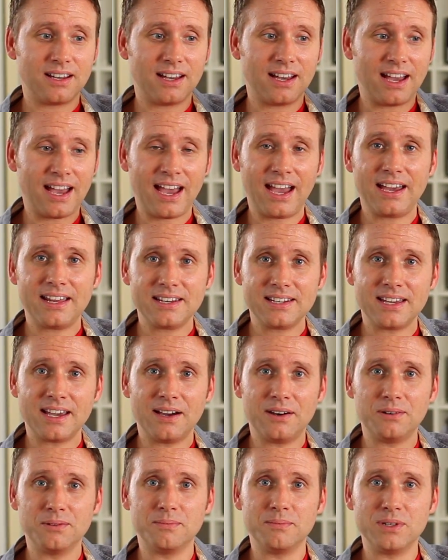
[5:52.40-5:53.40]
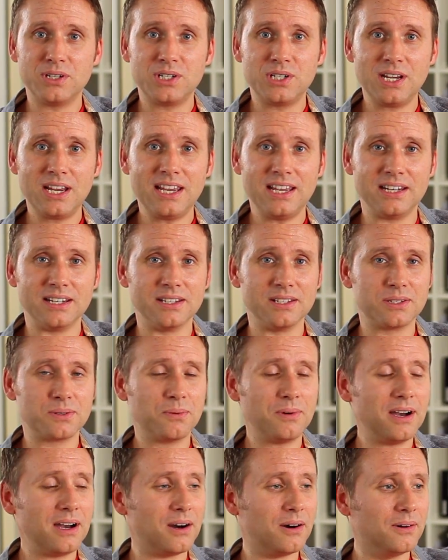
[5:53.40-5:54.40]
a handheld machine as
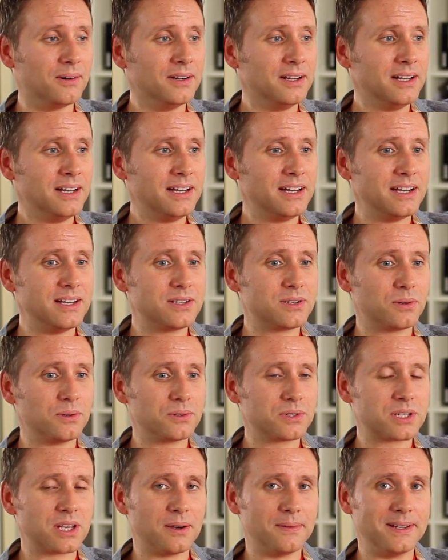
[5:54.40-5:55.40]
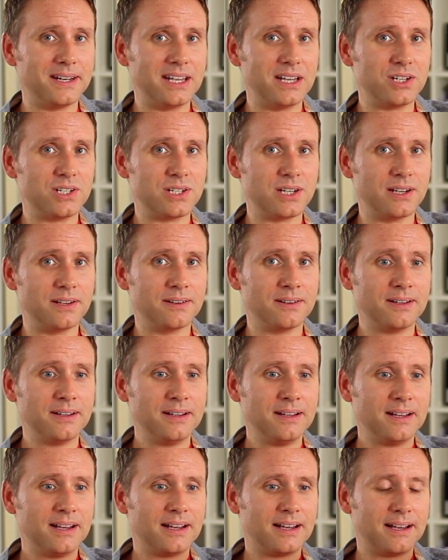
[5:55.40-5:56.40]
well is also an issue.
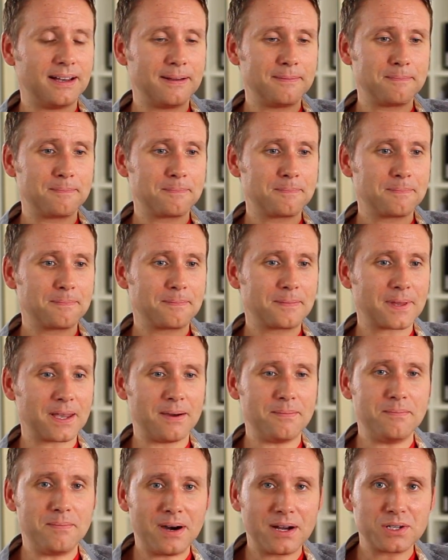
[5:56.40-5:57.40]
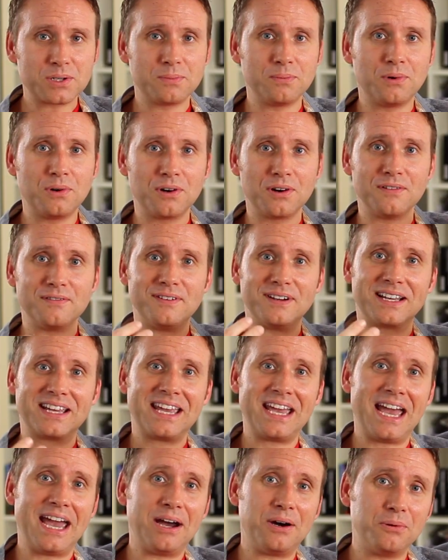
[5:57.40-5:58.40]
I'm much more of a
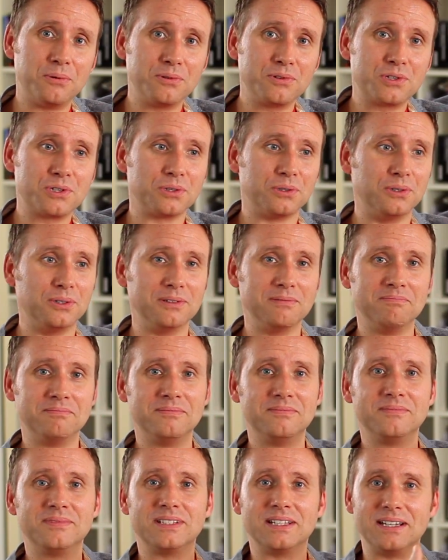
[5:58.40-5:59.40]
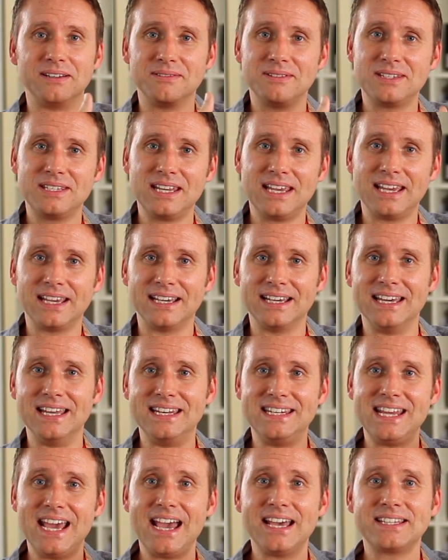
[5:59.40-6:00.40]
couch or sitting at a
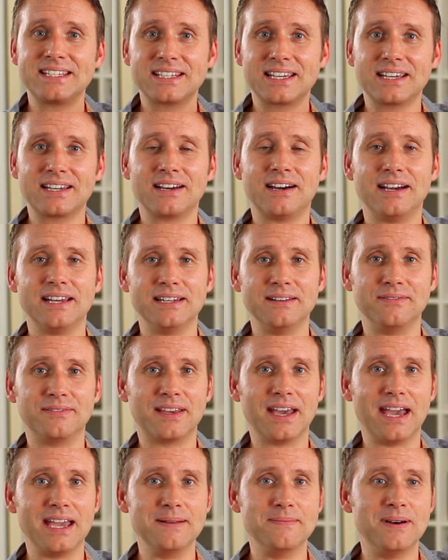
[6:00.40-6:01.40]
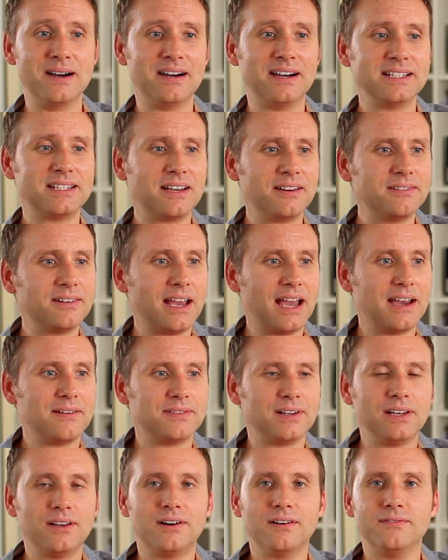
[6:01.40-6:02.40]
desk kind of gamer. I don't
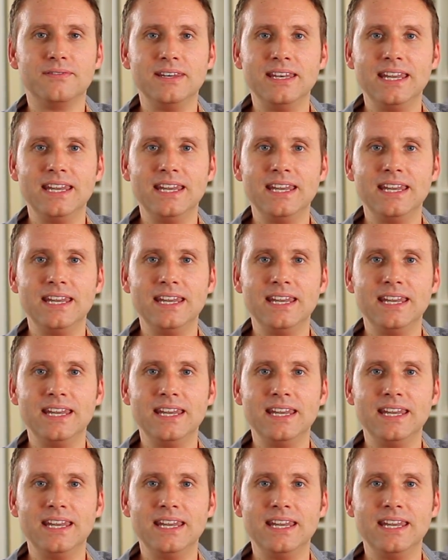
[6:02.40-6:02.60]
have a lot of